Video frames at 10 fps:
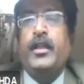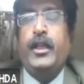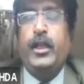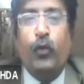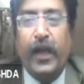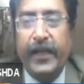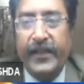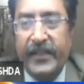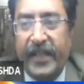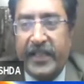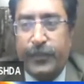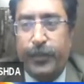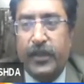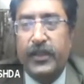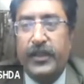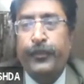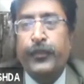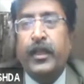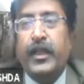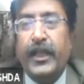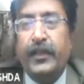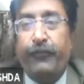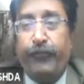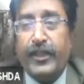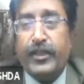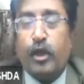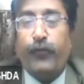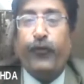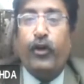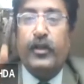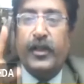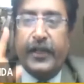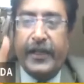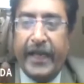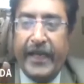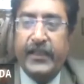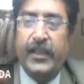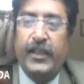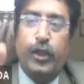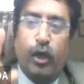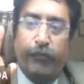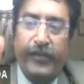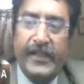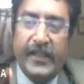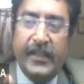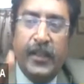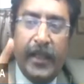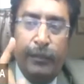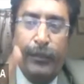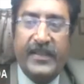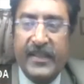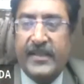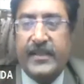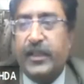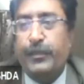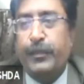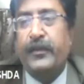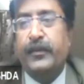invite any expert, and first of all, write your vision and mission statement.